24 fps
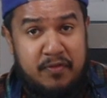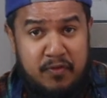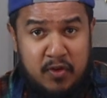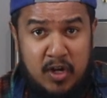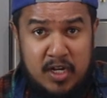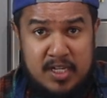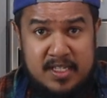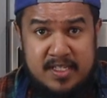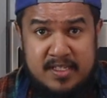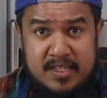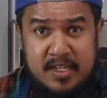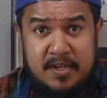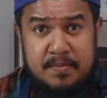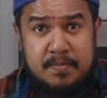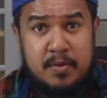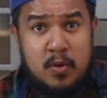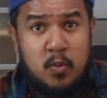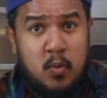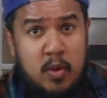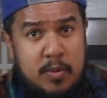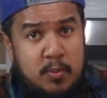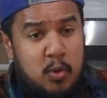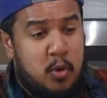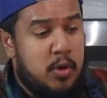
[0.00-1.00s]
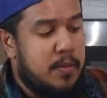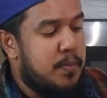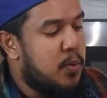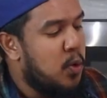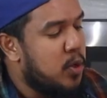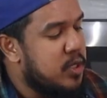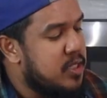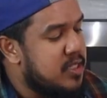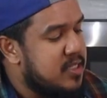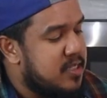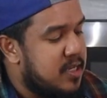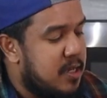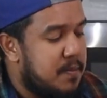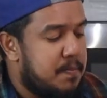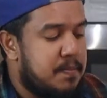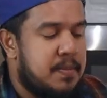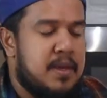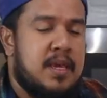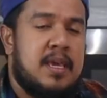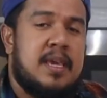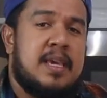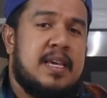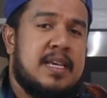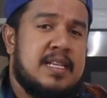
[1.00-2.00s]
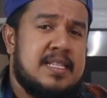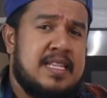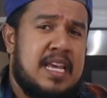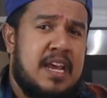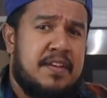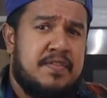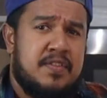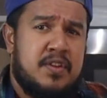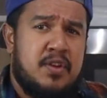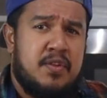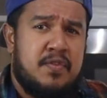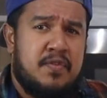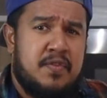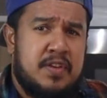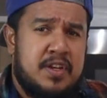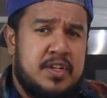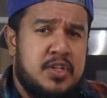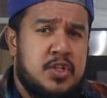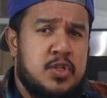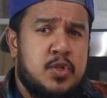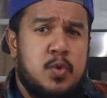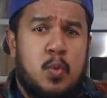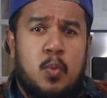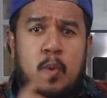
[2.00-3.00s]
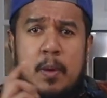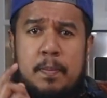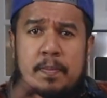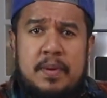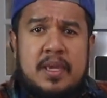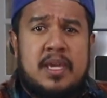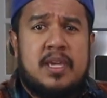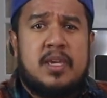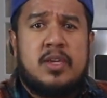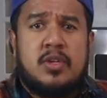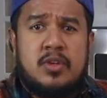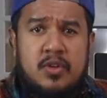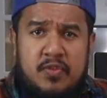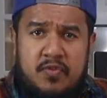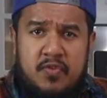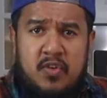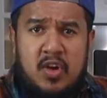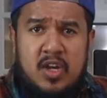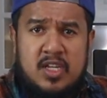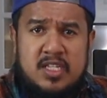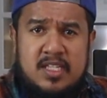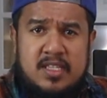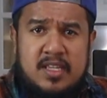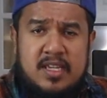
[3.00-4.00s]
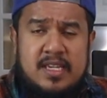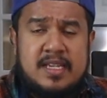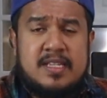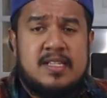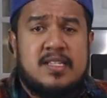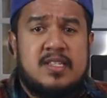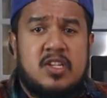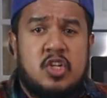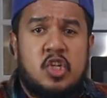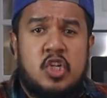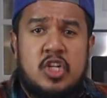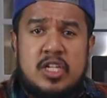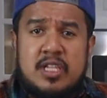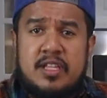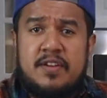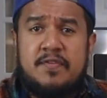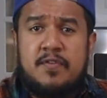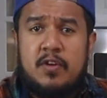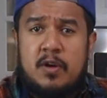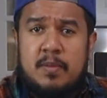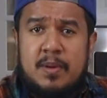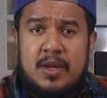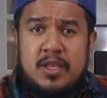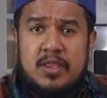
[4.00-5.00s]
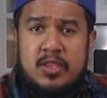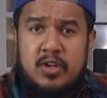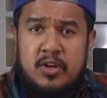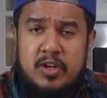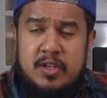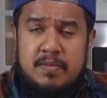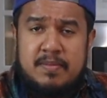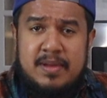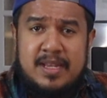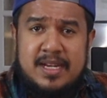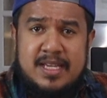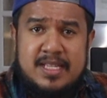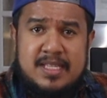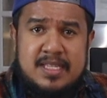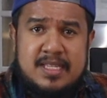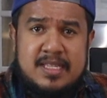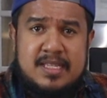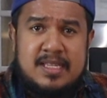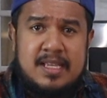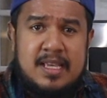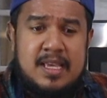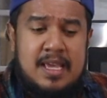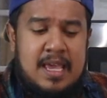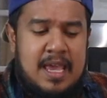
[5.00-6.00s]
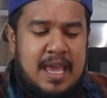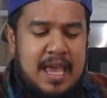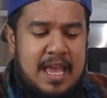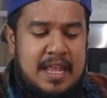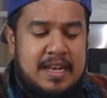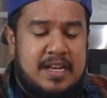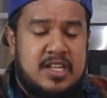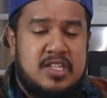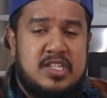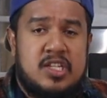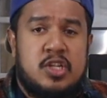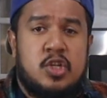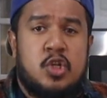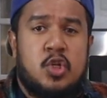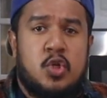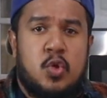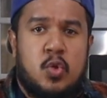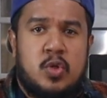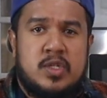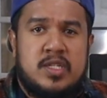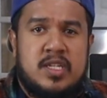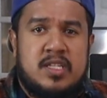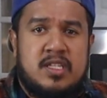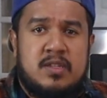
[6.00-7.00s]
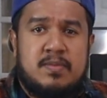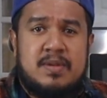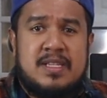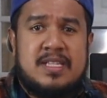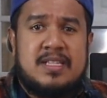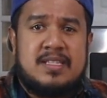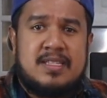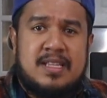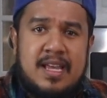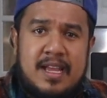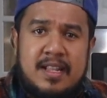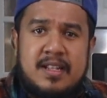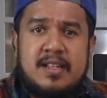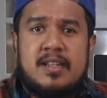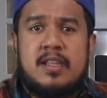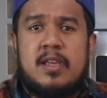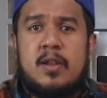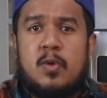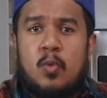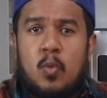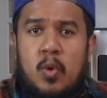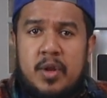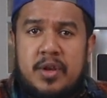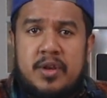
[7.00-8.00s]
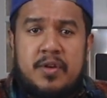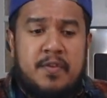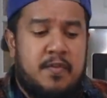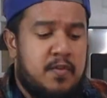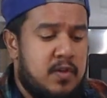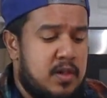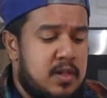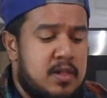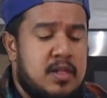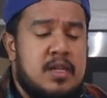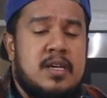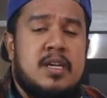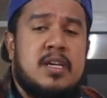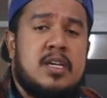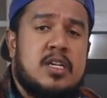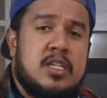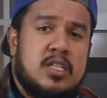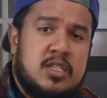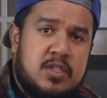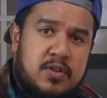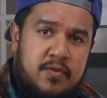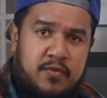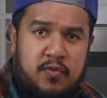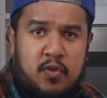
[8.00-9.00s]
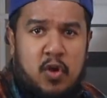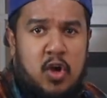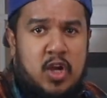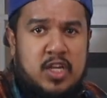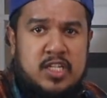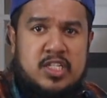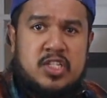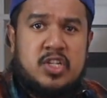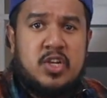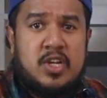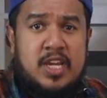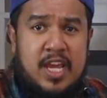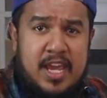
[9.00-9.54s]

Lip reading: frost it, but one more important tip is after you're finished whipping your frosting is to chill it for about 30 minutes, and this ensures it to be set and wonderful to frost your